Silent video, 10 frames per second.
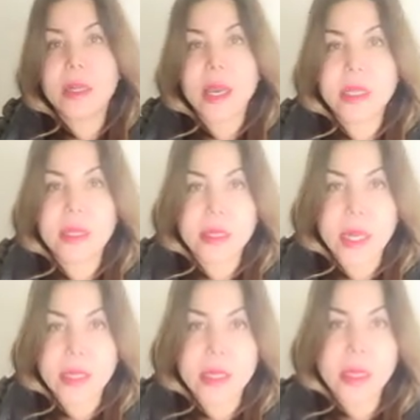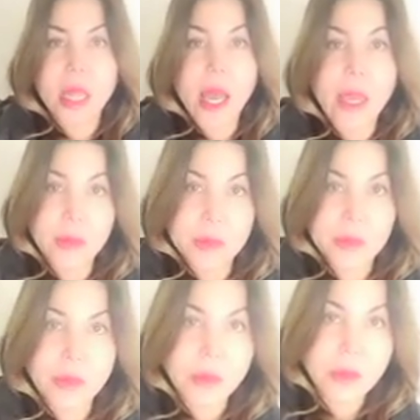That's a lie.
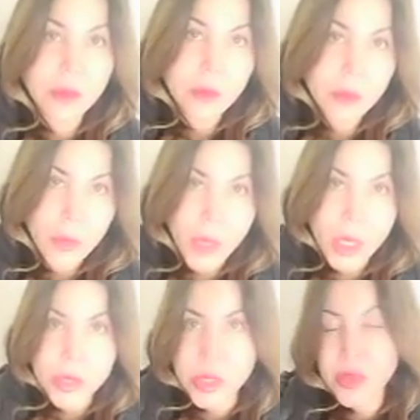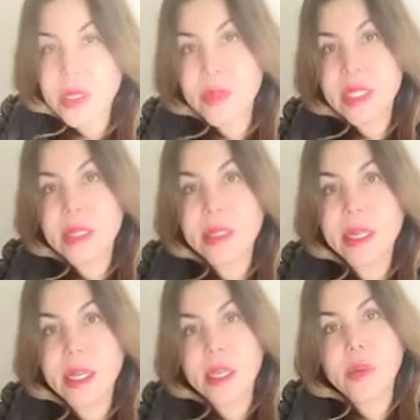So it's
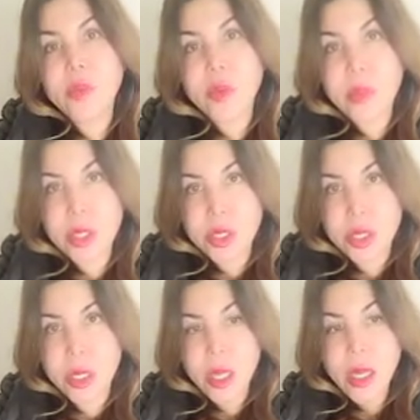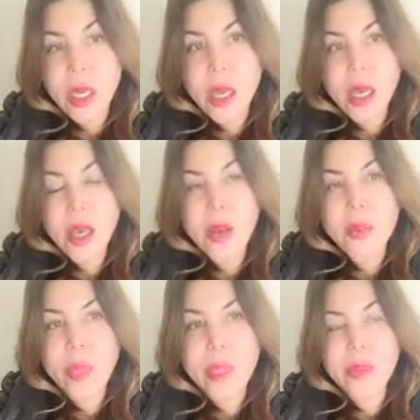misleading information.
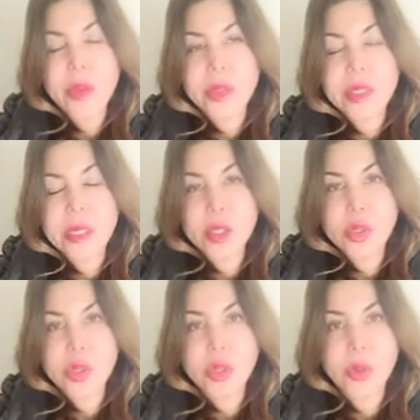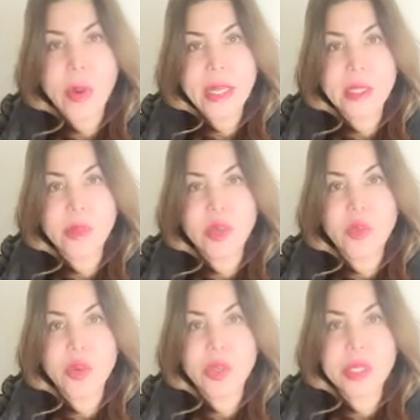But there's sexual harassment. Of
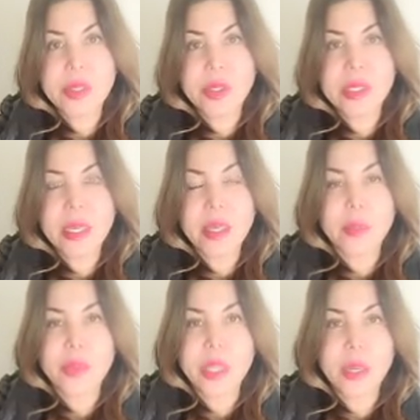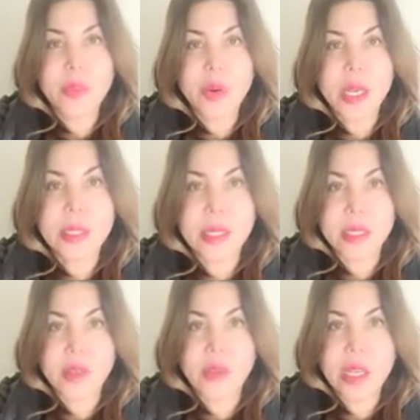course, there's a complaint process
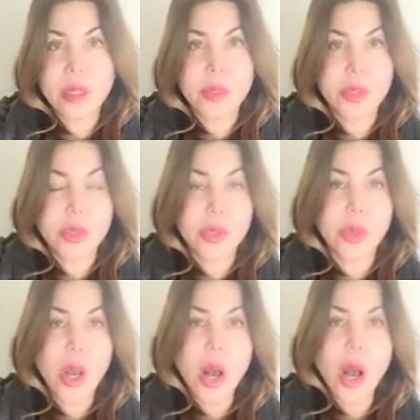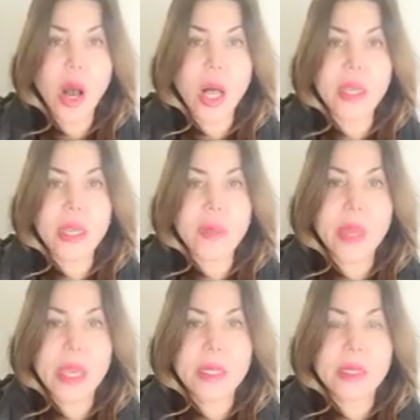available to all
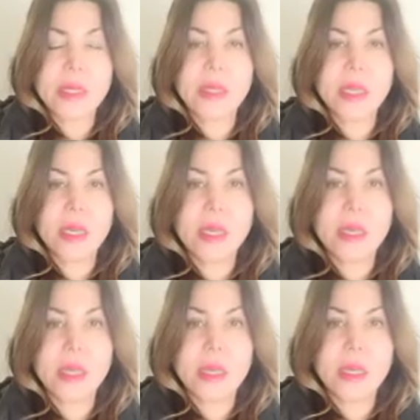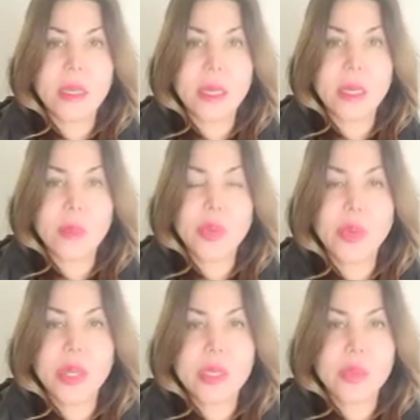inmates. The
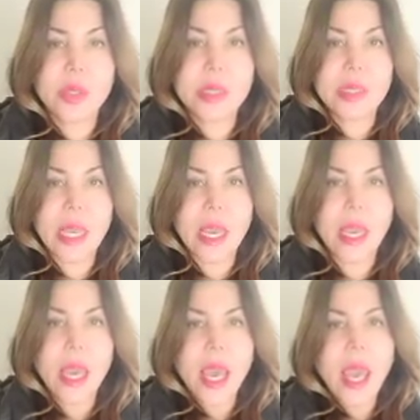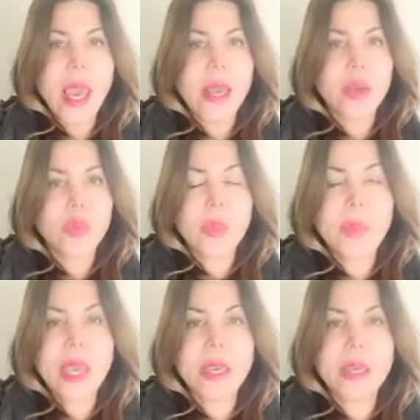employees will say, and we
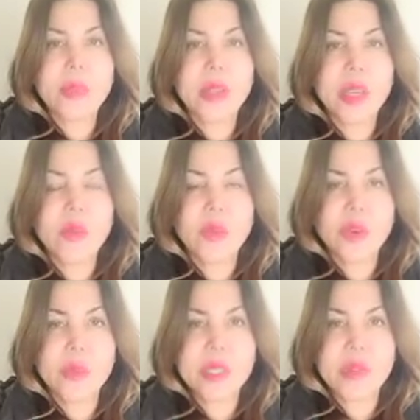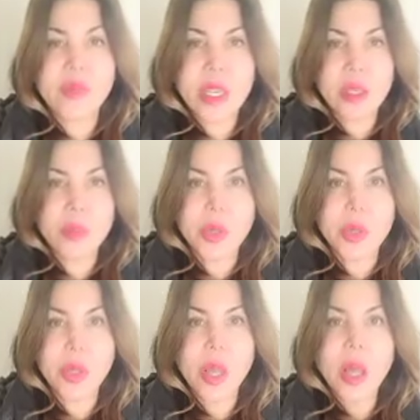make complaint forms
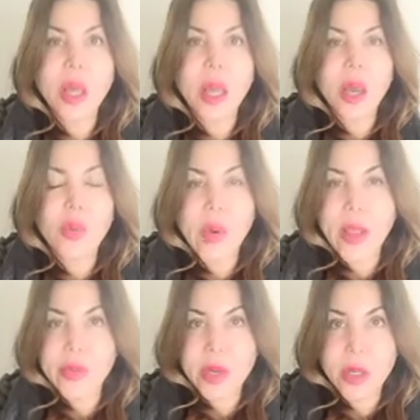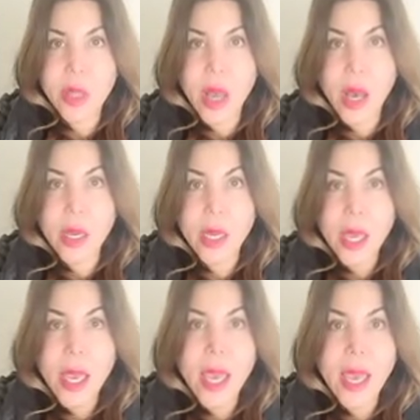available around the clock,
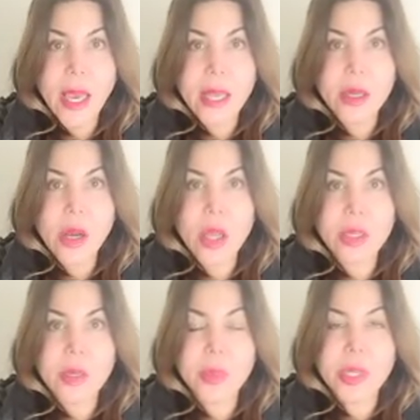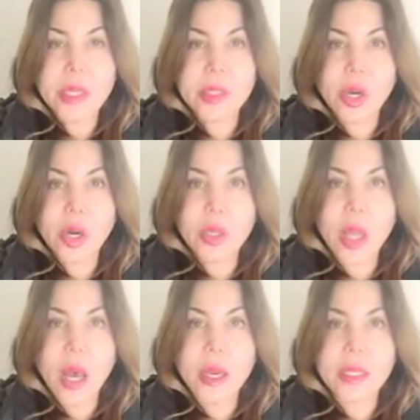and all complaints are
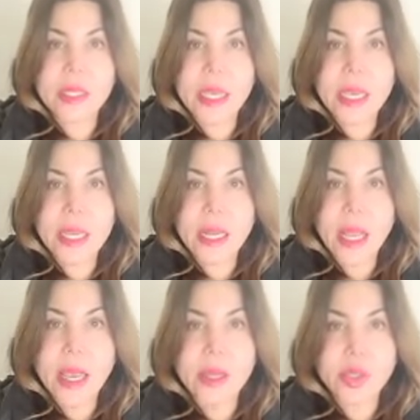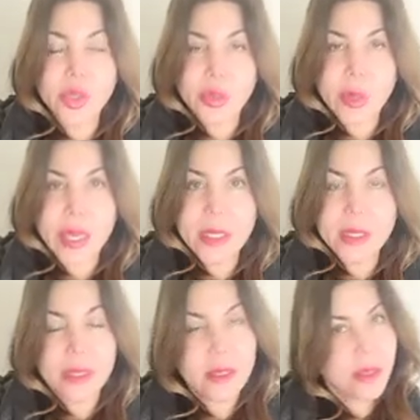logged in and traced.
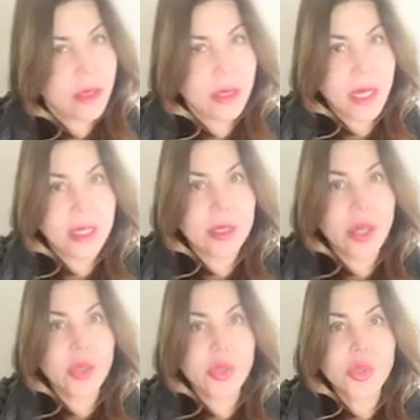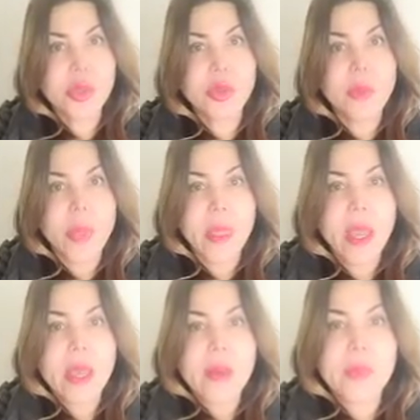That's all true,
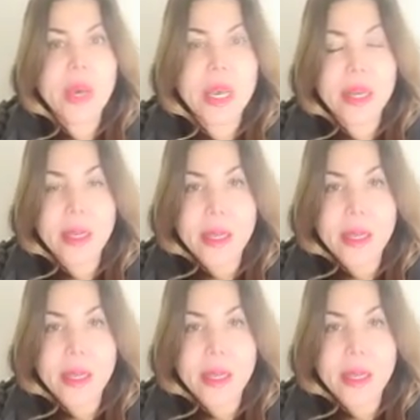but